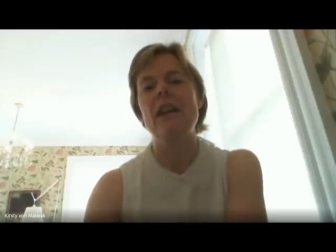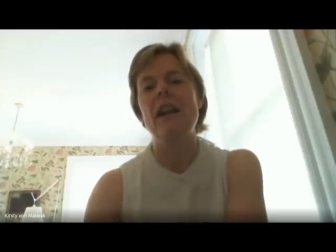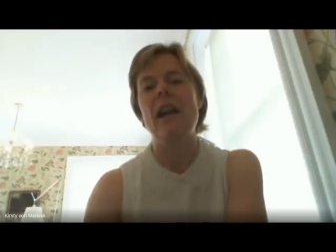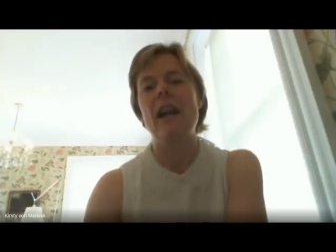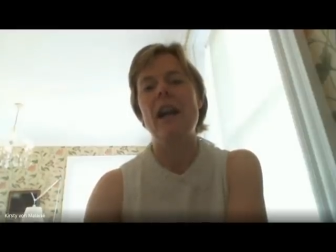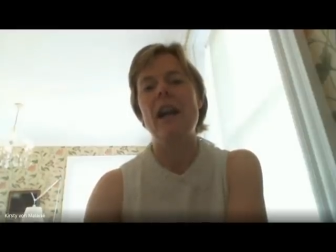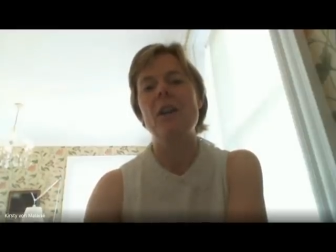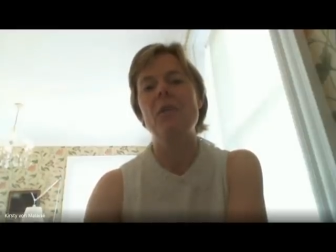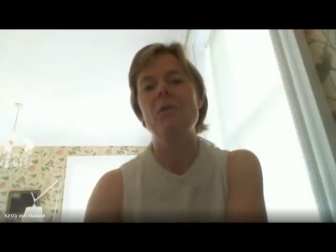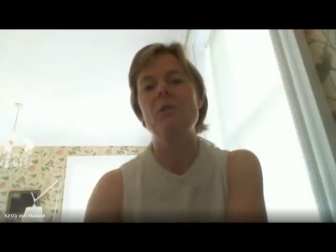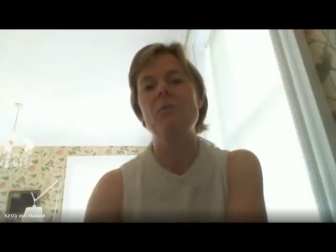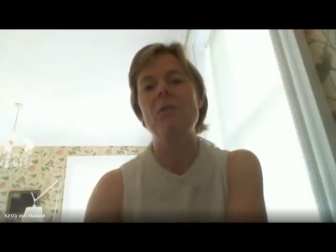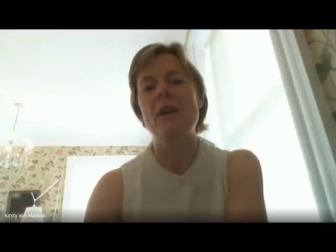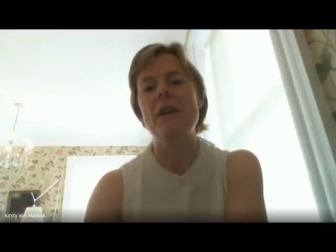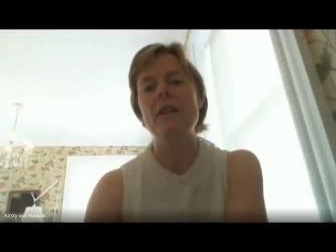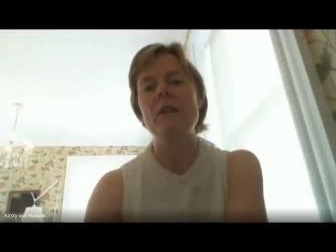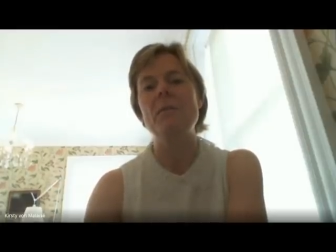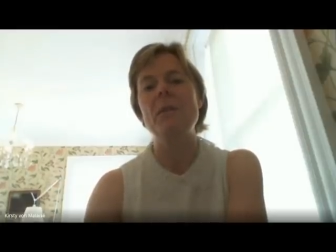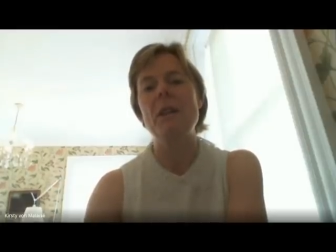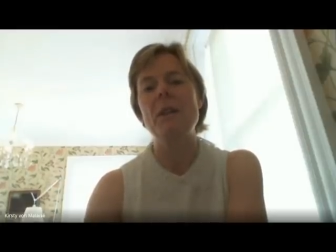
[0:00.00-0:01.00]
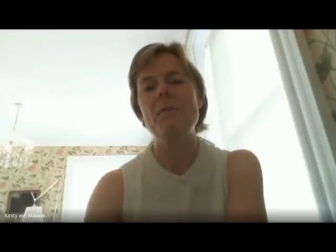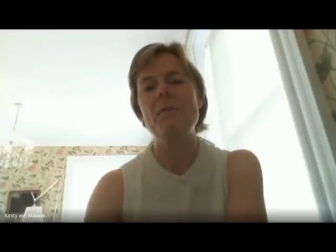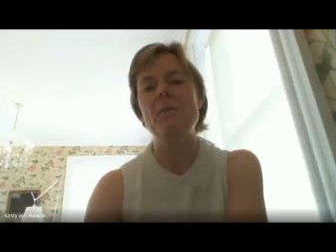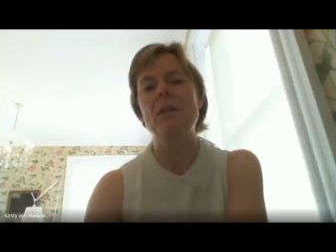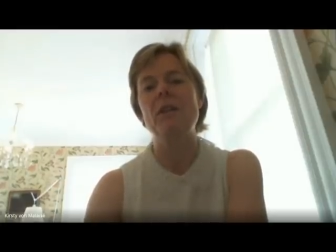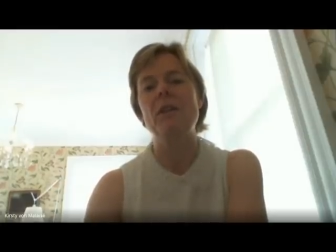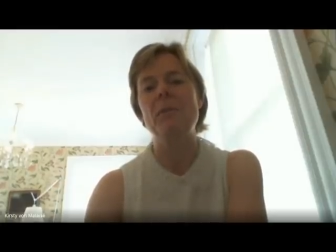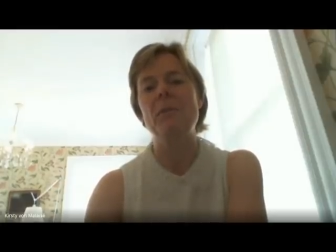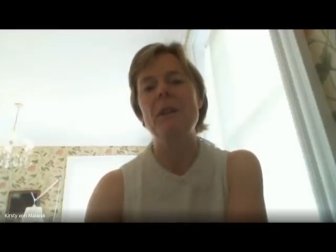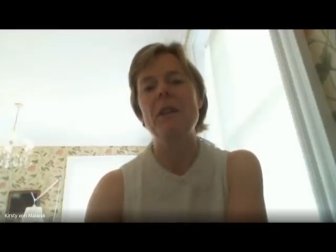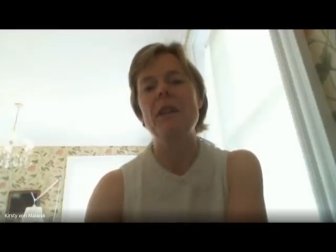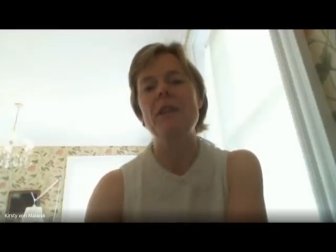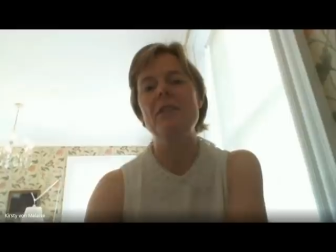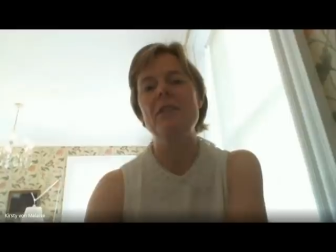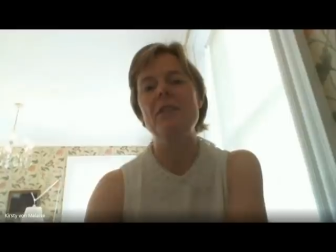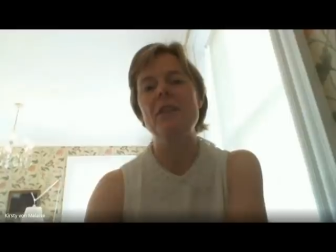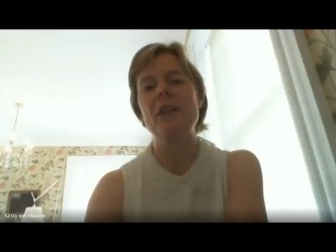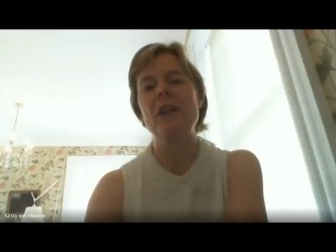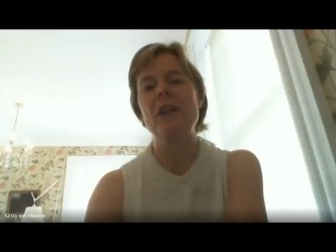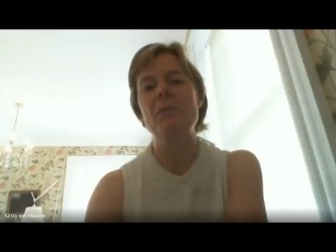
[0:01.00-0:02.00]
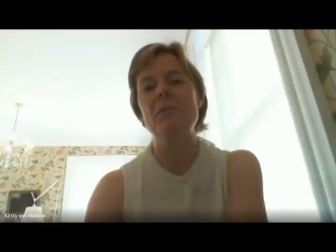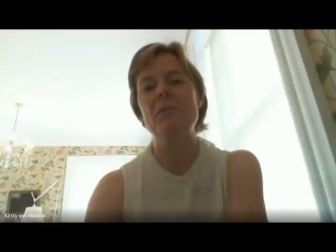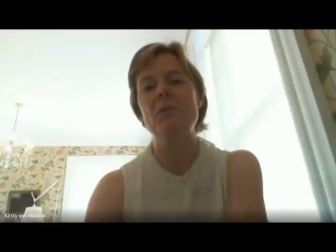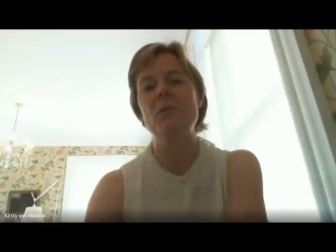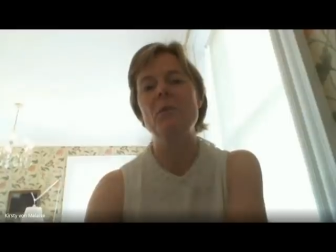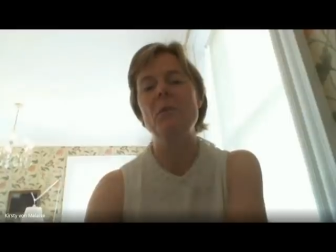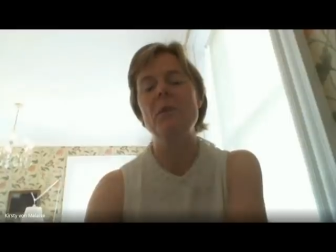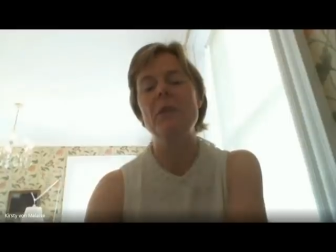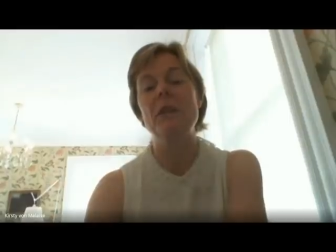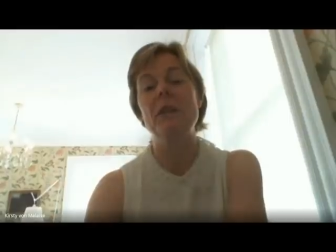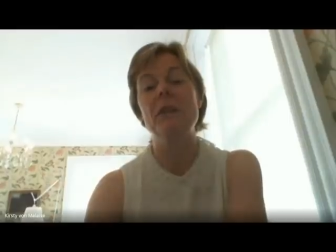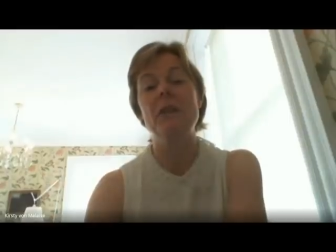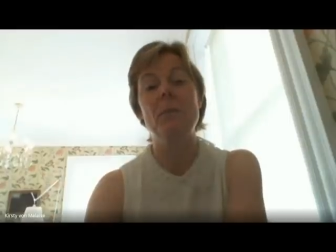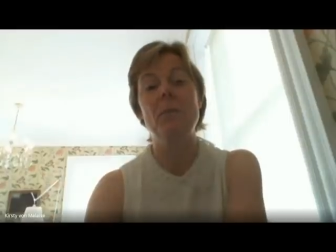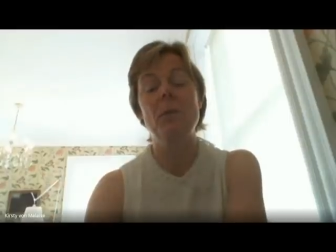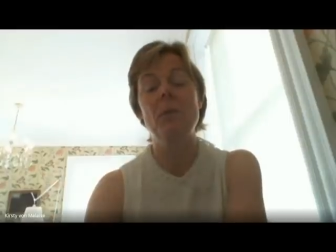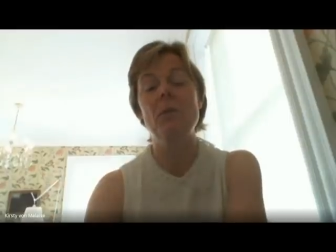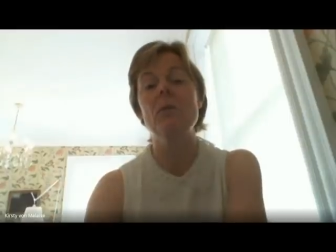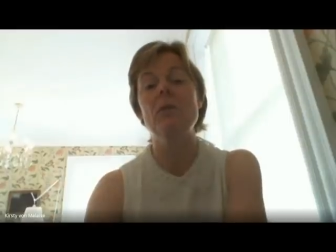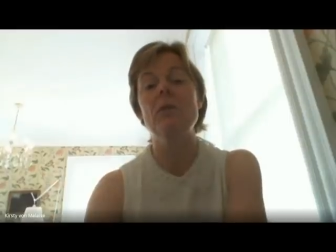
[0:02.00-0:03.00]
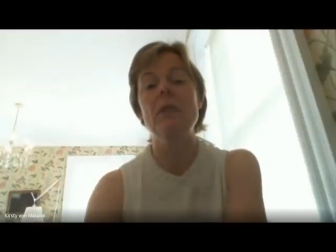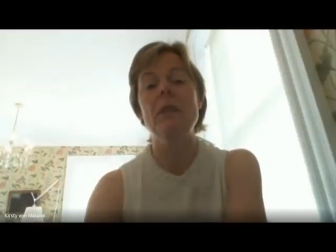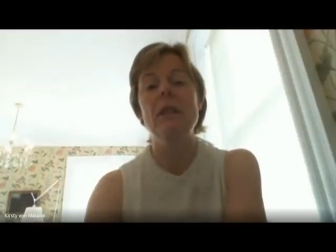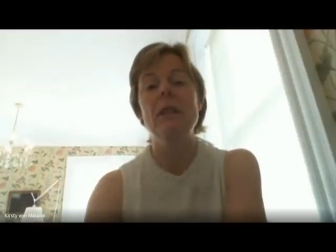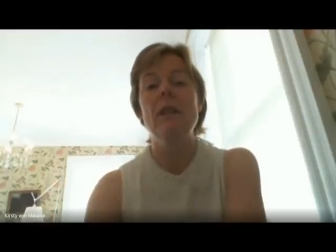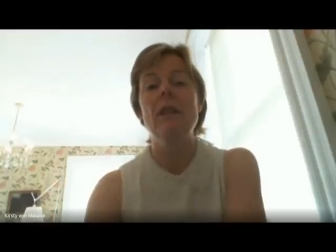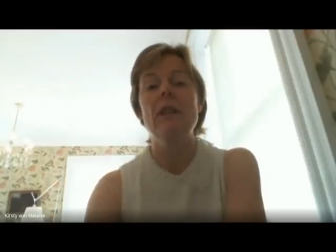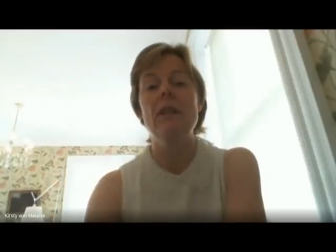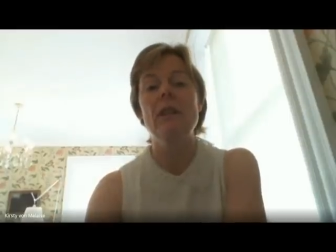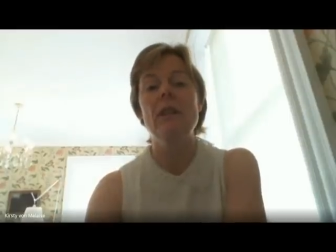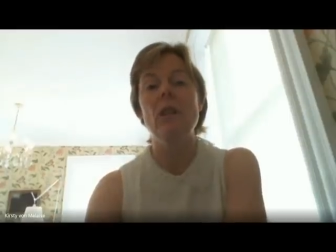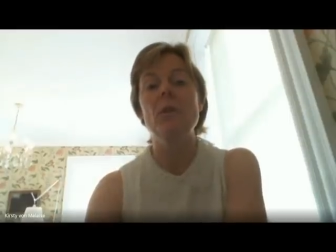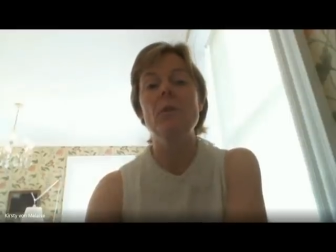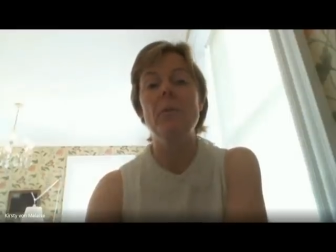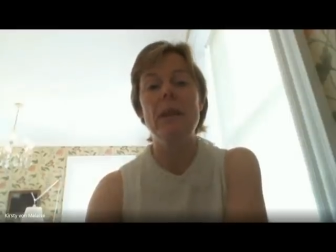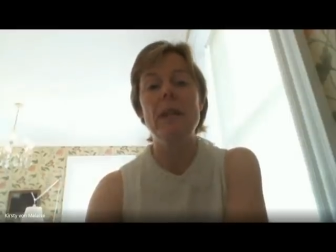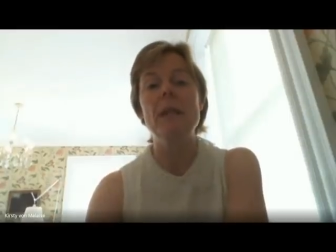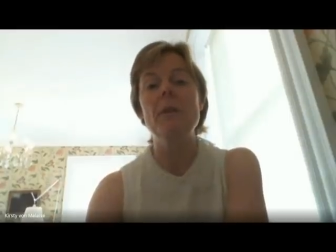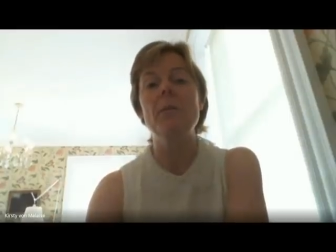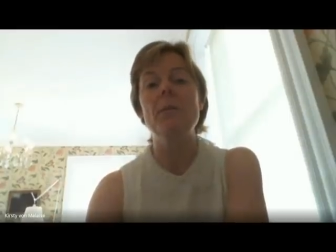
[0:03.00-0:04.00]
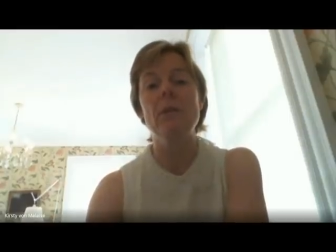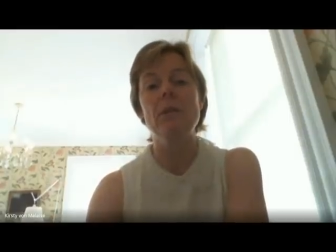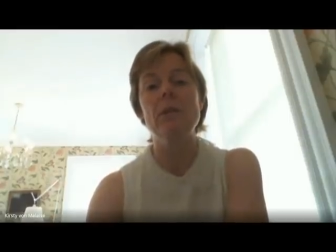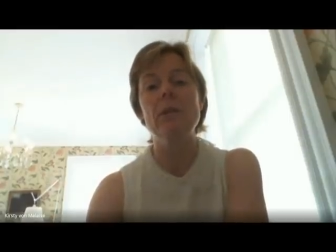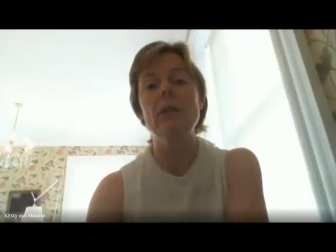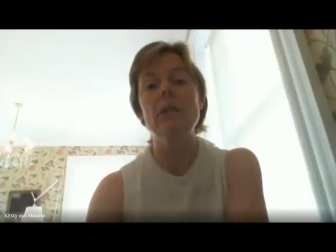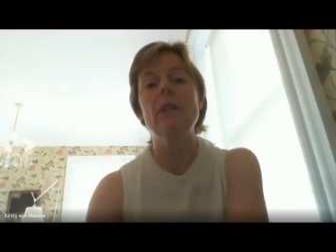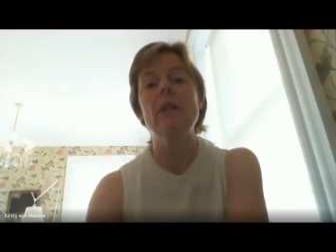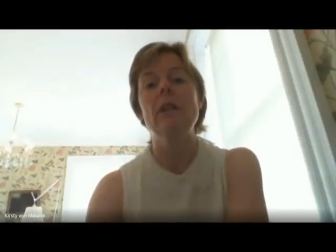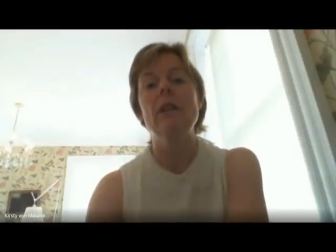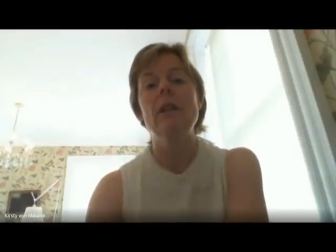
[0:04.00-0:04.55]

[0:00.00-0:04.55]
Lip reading: how ready people have been to come forward and support young people